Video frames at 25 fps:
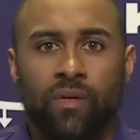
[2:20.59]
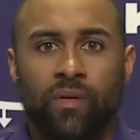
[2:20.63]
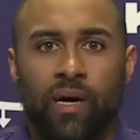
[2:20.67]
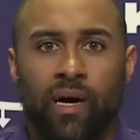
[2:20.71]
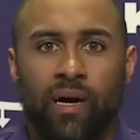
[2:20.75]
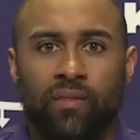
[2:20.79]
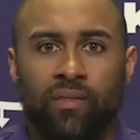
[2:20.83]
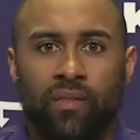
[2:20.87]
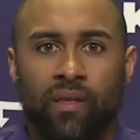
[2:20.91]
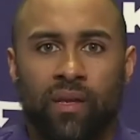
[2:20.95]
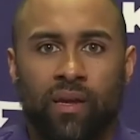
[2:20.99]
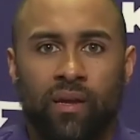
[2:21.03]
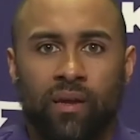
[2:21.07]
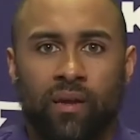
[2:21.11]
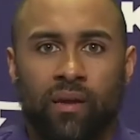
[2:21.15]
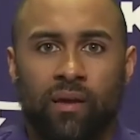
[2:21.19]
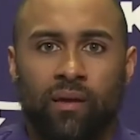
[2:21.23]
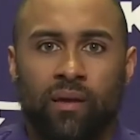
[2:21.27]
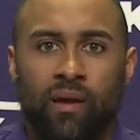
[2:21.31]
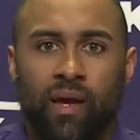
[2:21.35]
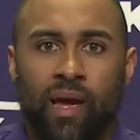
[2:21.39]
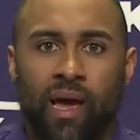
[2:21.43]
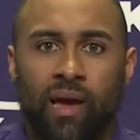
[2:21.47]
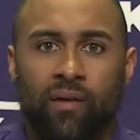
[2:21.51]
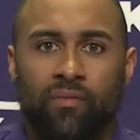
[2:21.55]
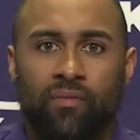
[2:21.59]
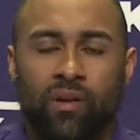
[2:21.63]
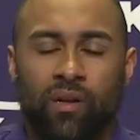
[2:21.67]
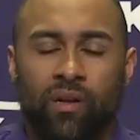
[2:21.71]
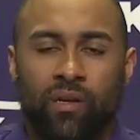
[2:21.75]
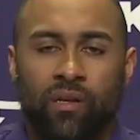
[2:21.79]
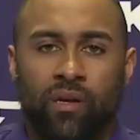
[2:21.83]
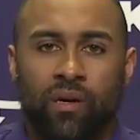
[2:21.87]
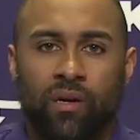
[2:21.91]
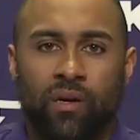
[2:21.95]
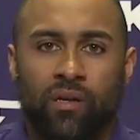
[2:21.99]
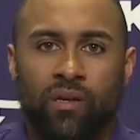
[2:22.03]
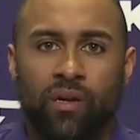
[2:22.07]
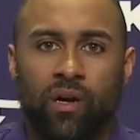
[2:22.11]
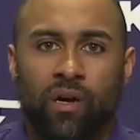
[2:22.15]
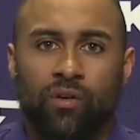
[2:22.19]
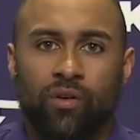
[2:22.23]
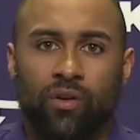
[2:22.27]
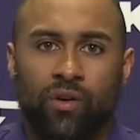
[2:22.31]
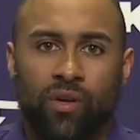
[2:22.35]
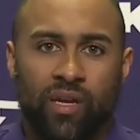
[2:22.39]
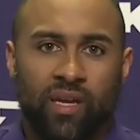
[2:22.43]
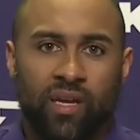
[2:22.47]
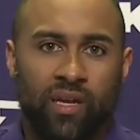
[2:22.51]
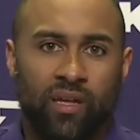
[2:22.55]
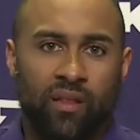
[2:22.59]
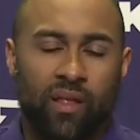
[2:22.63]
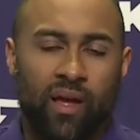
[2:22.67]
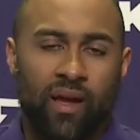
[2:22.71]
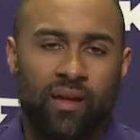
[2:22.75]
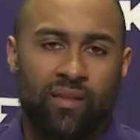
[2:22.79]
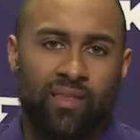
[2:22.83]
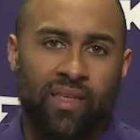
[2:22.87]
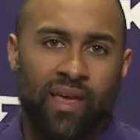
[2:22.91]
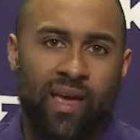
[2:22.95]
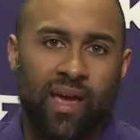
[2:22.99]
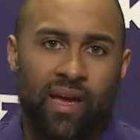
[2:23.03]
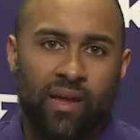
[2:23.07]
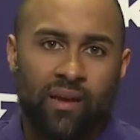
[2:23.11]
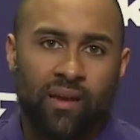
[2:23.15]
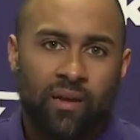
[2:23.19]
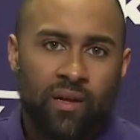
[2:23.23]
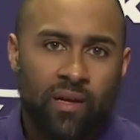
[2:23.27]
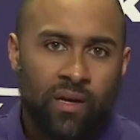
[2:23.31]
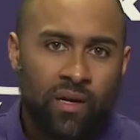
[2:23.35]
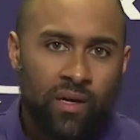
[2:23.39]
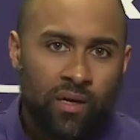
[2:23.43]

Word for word: I think having a, a younger kid like that